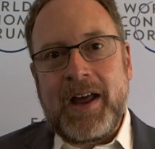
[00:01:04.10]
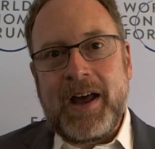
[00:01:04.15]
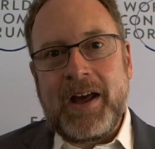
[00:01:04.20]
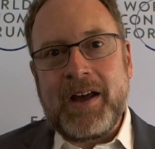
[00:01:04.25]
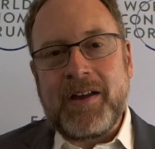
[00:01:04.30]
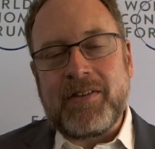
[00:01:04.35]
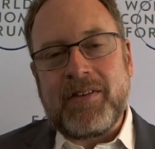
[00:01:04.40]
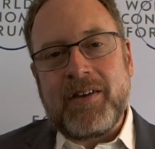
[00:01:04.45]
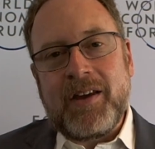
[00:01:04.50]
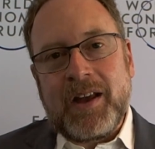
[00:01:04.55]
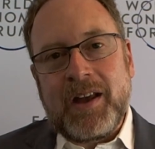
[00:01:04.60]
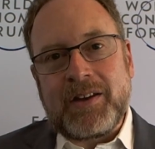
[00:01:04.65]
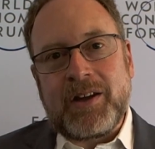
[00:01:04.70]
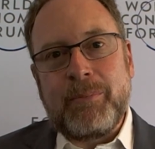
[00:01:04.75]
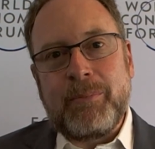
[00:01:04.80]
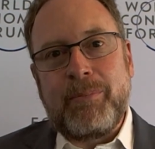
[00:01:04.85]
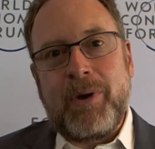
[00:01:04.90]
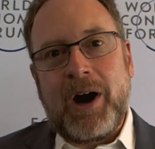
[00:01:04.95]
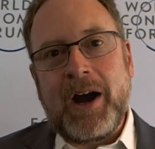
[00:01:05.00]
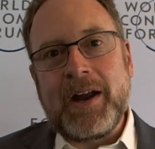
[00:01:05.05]
has and
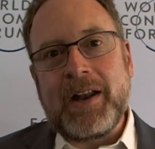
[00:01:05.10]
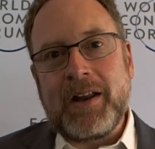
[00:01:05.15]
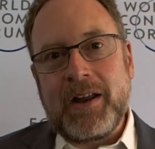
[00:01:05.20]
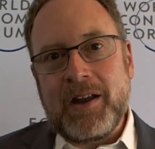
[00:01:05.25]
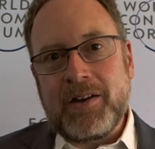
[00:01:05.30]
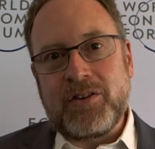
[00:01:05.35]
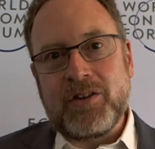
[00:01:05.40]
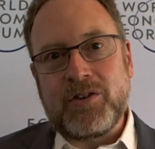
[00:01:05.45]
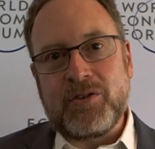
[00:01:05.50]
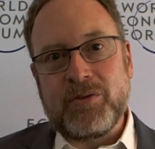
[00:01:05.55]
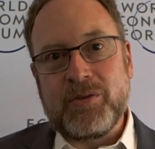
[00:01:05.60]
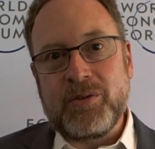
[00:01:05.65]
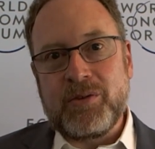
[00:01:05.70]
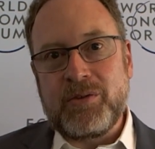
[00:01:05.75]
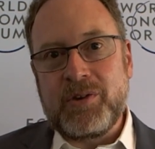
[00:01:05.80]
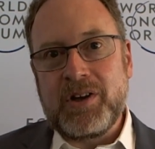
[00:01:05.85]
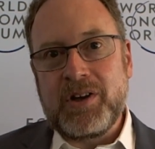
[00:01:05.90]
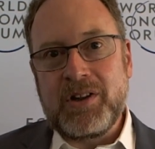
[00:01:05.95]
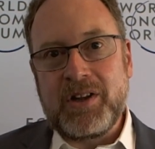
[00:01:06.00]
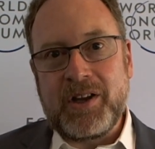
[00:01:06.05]
combine it into true
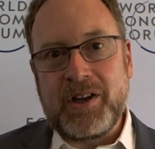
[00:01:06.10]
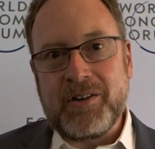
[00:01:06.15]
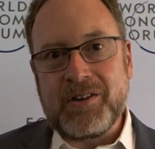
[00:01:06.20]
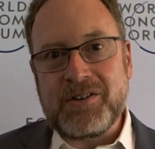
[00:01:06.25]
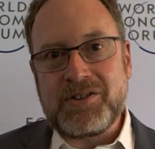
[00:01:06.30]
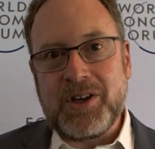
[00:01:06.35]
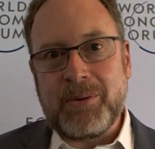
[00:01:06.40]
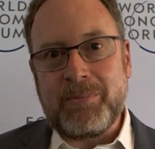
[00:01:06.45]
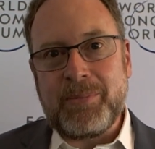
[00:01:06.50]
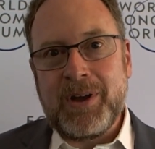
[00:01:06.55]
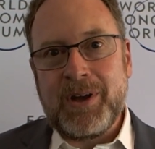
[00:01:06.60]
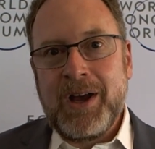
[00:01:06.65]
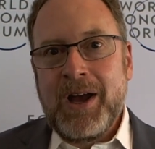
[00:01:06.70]
leadership.